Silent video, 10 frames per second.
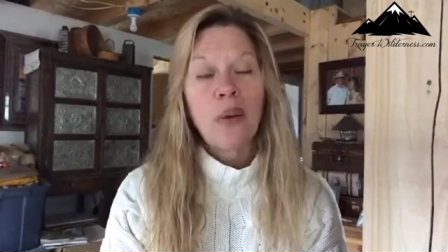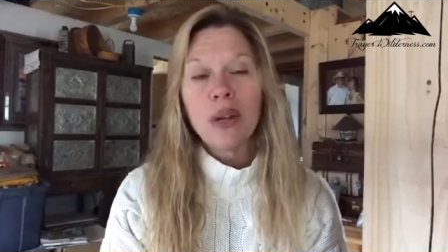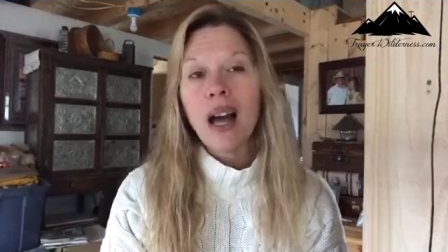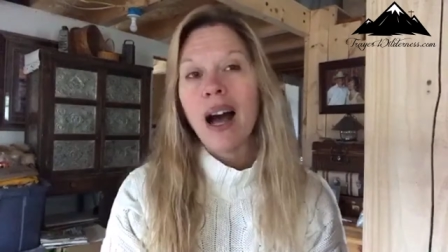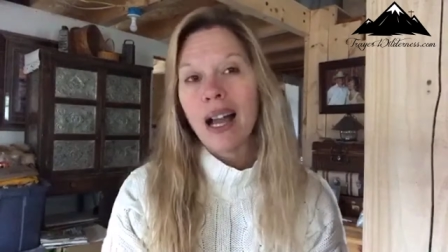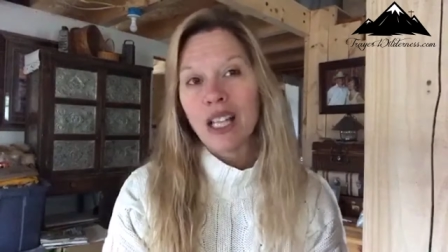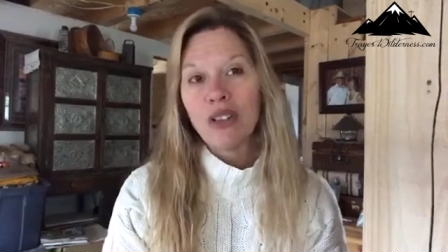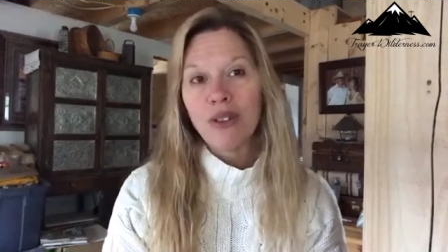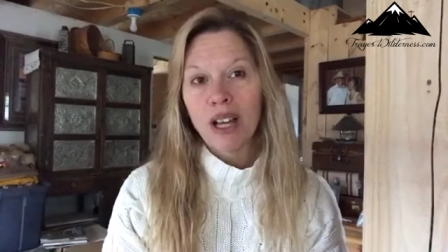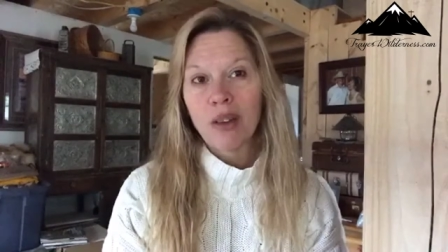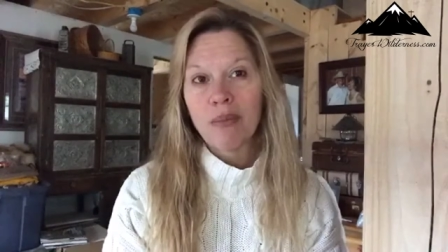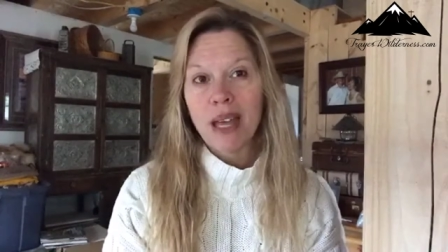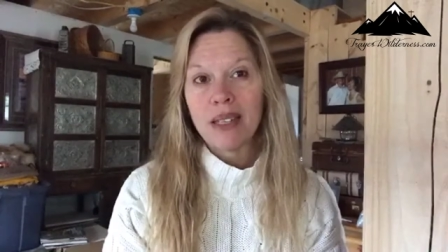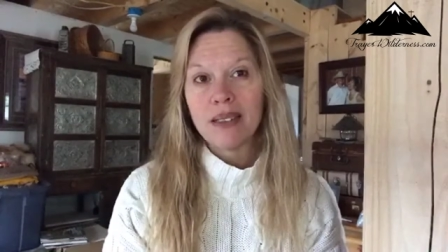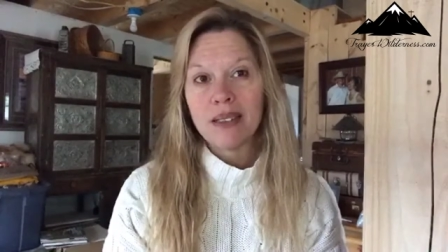I would highly
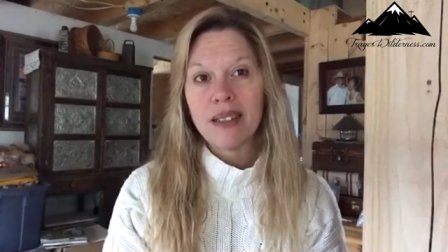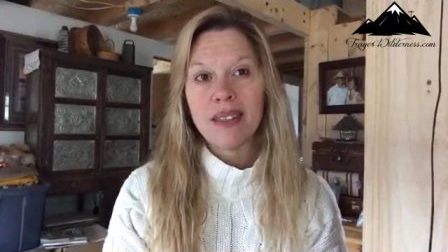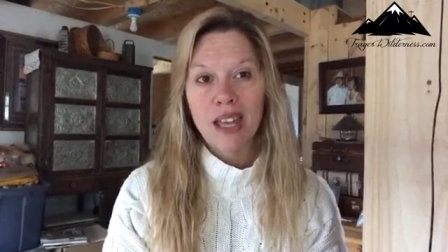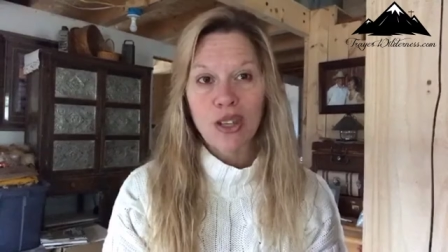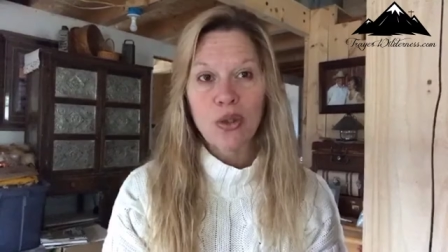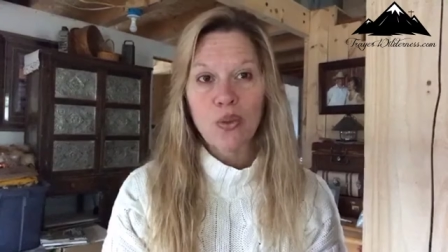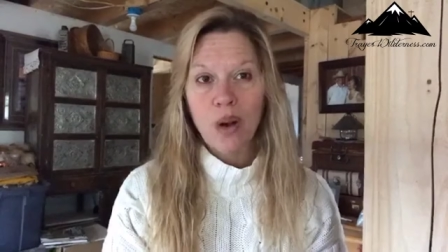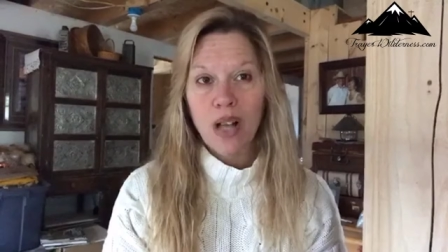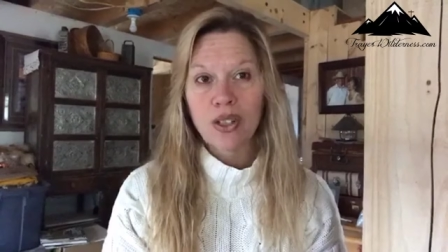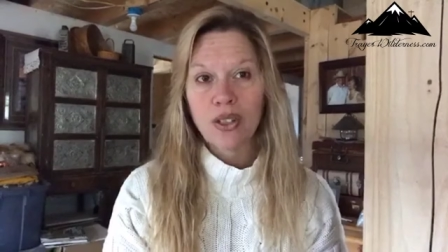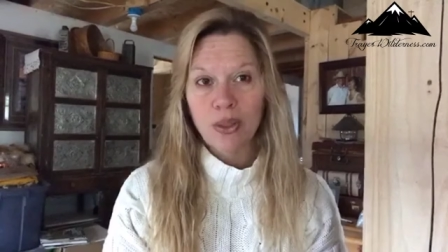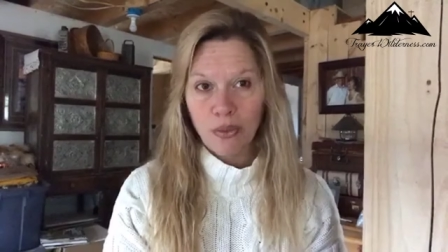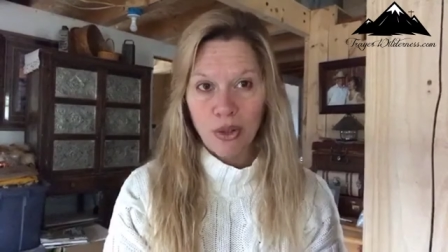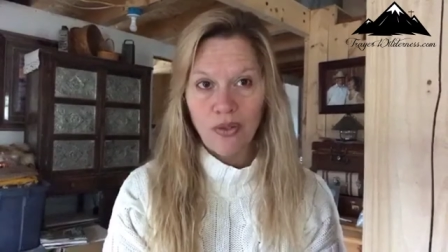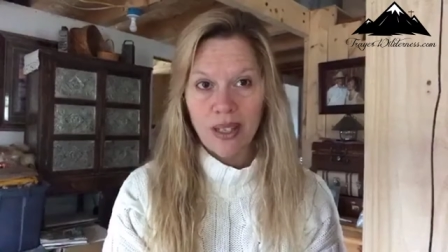recommend that you watch
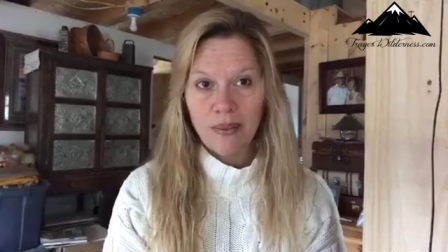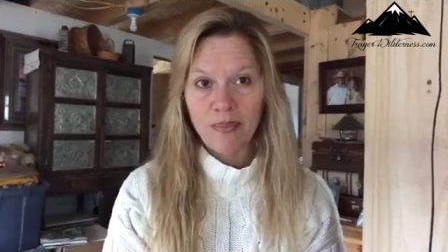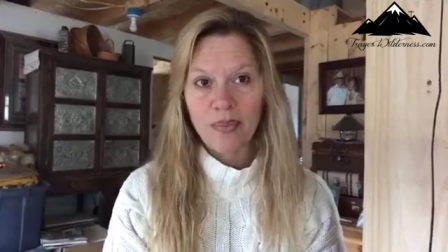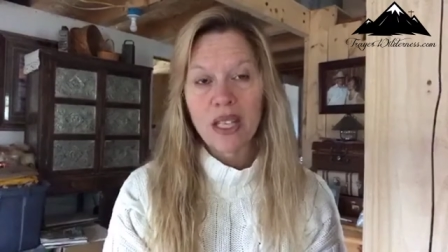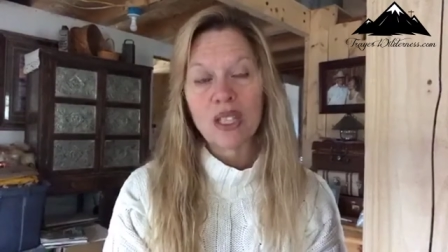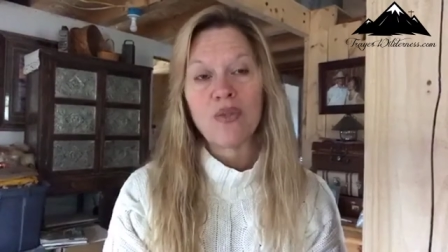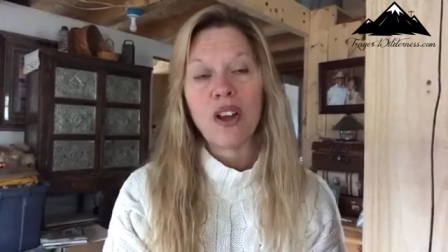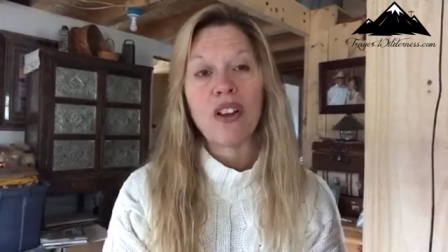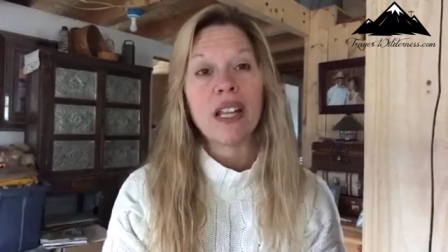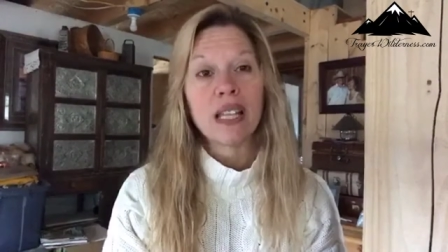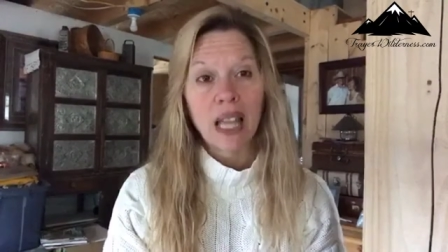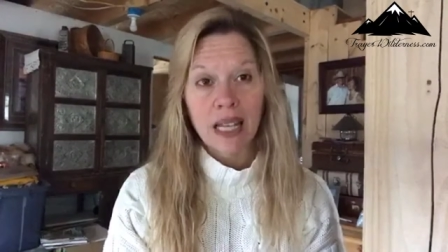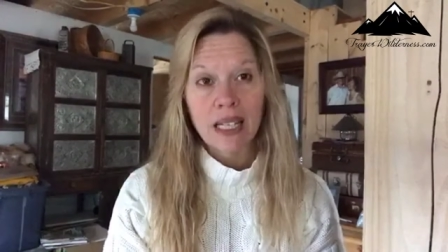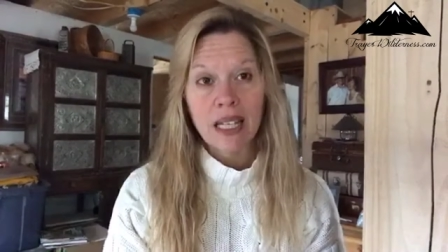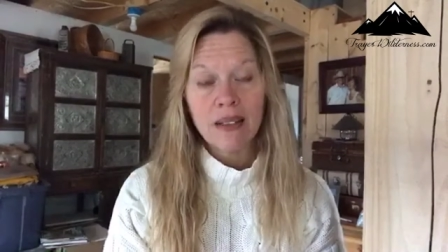the movie. It's very
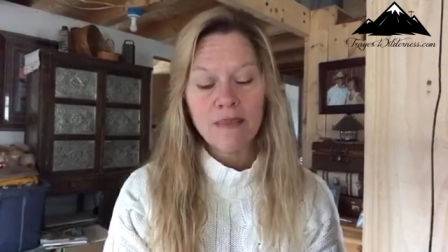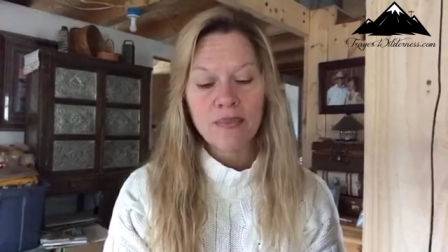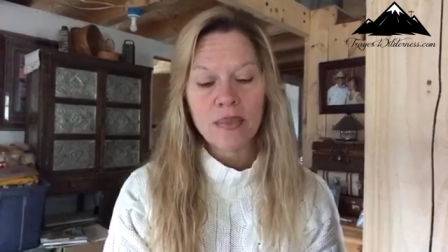enlightening.